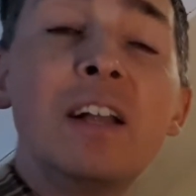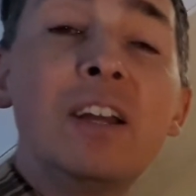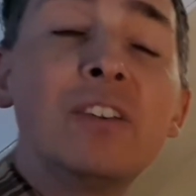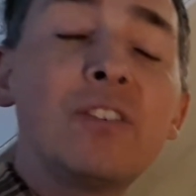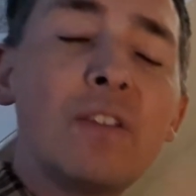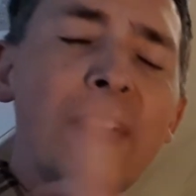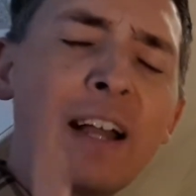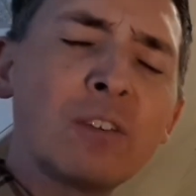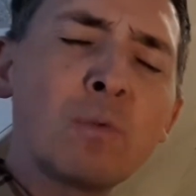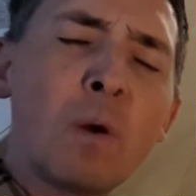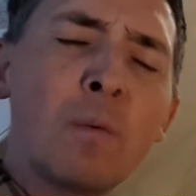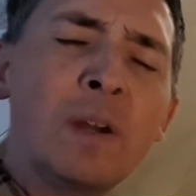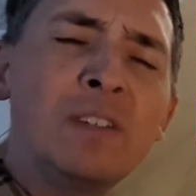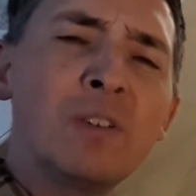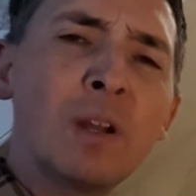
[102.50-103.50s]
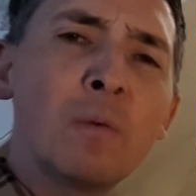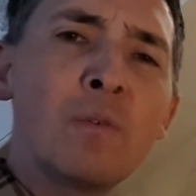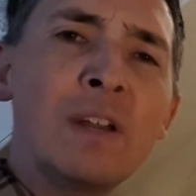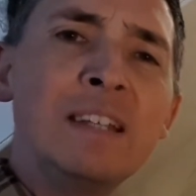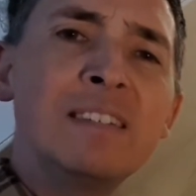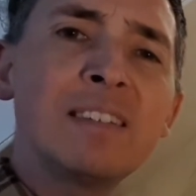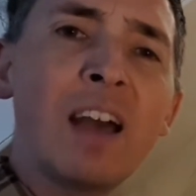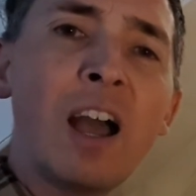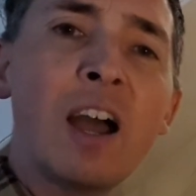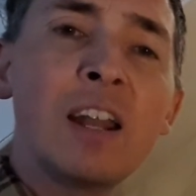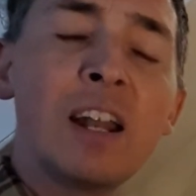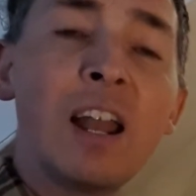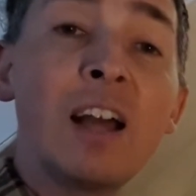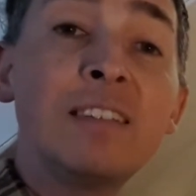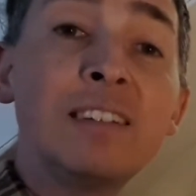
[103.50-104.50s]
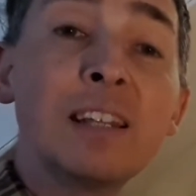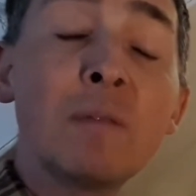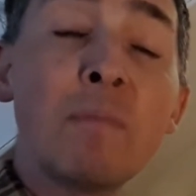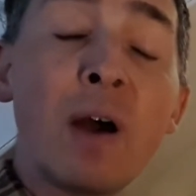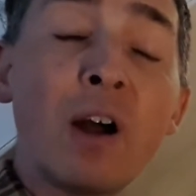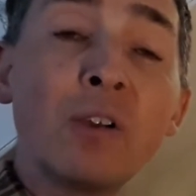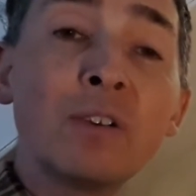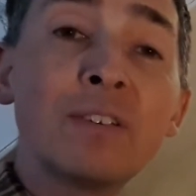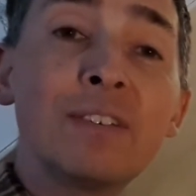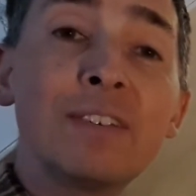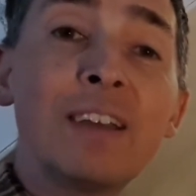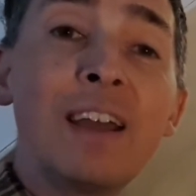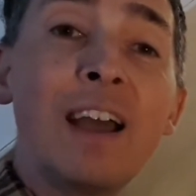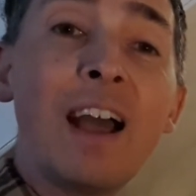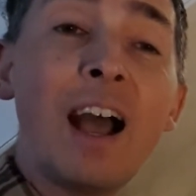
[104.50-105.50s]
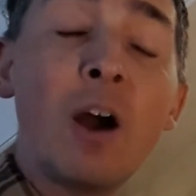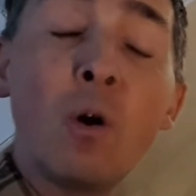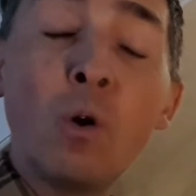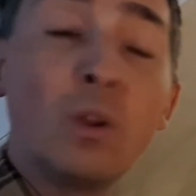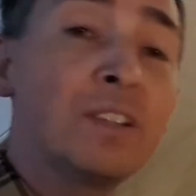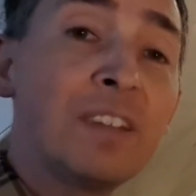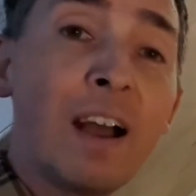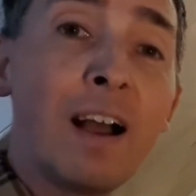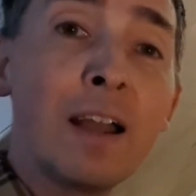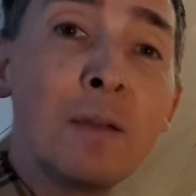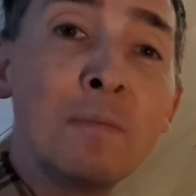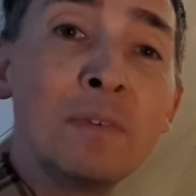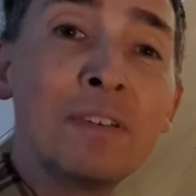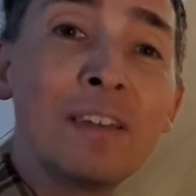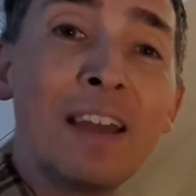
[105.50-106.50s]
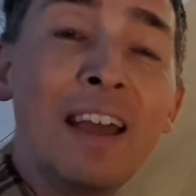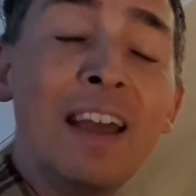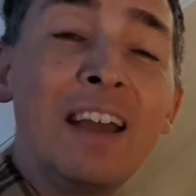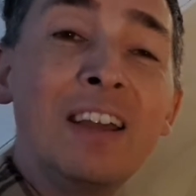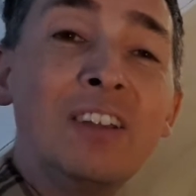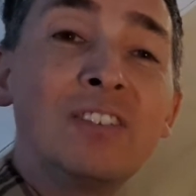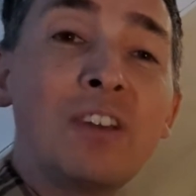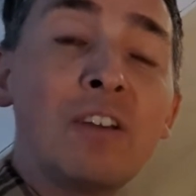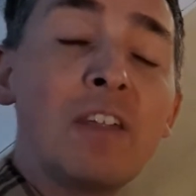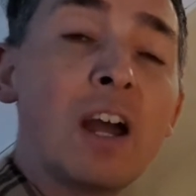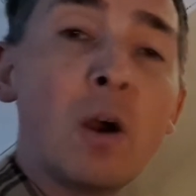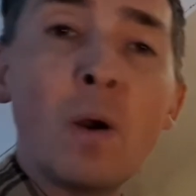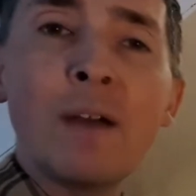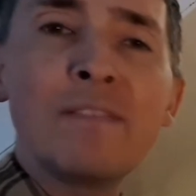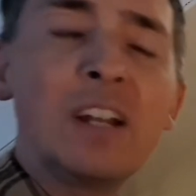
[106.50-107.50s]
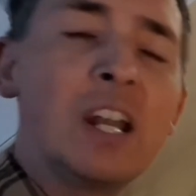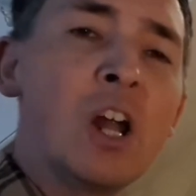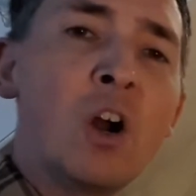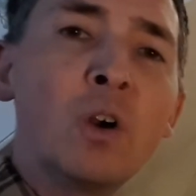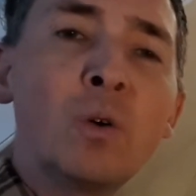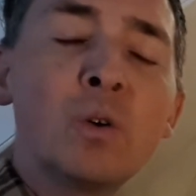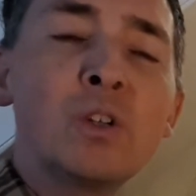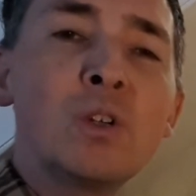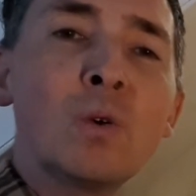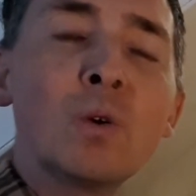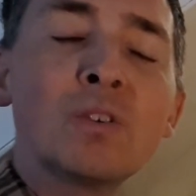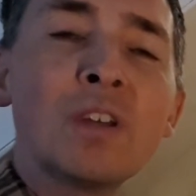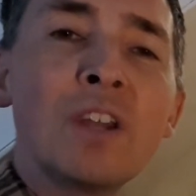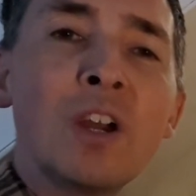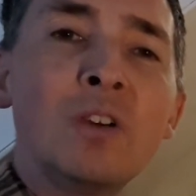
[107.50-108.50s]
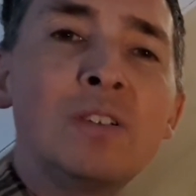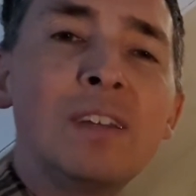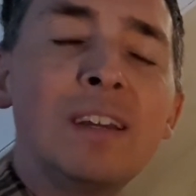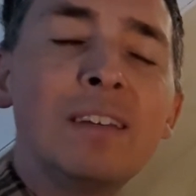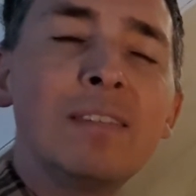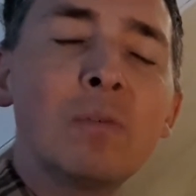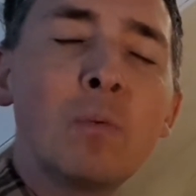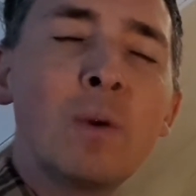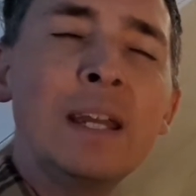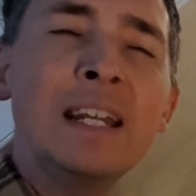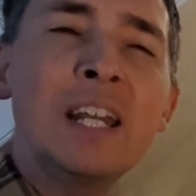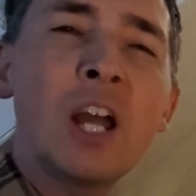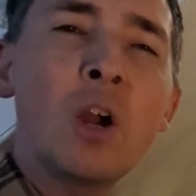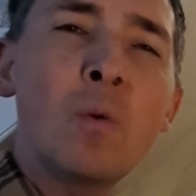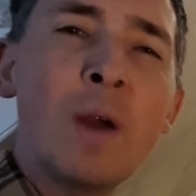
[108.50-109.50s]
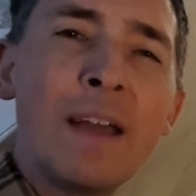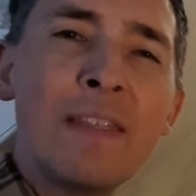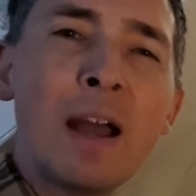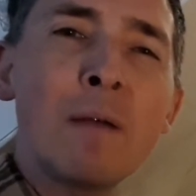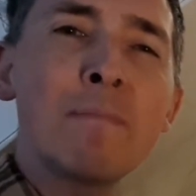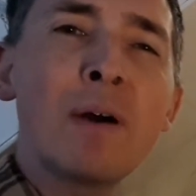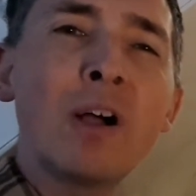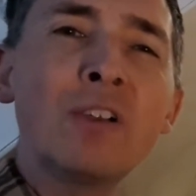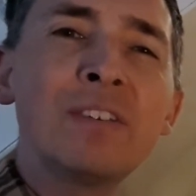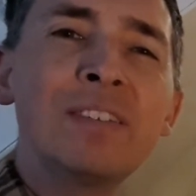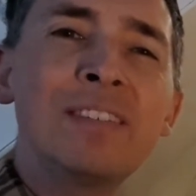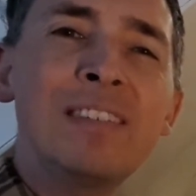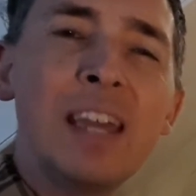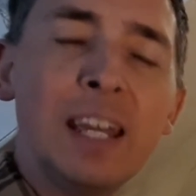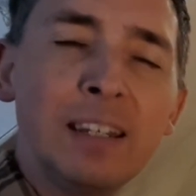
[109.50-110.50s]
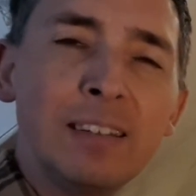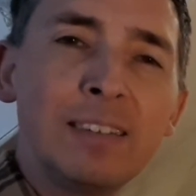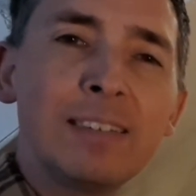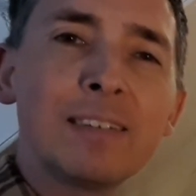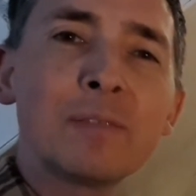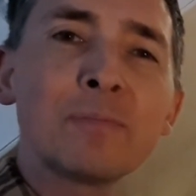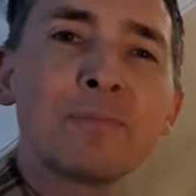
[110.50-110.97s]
So that's what we're doing. We're internalising the pulse at all times, so that however long or short a note is, we know where that pulse sits